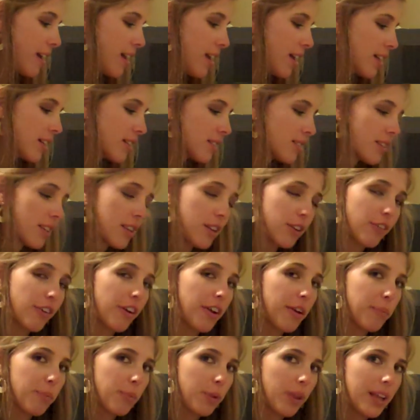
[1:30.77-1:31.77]
hands in the
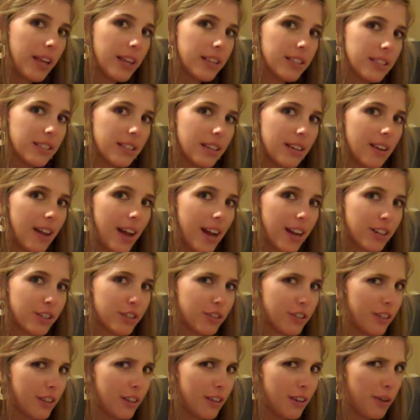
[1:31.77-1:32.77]
right place and
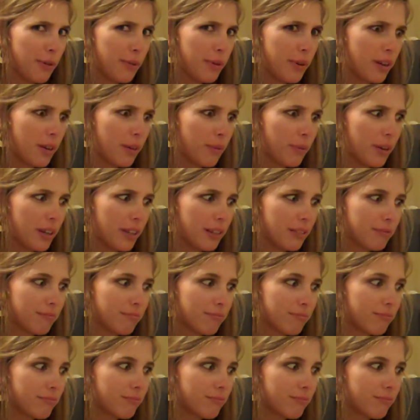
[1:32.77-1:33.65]
actually knowing what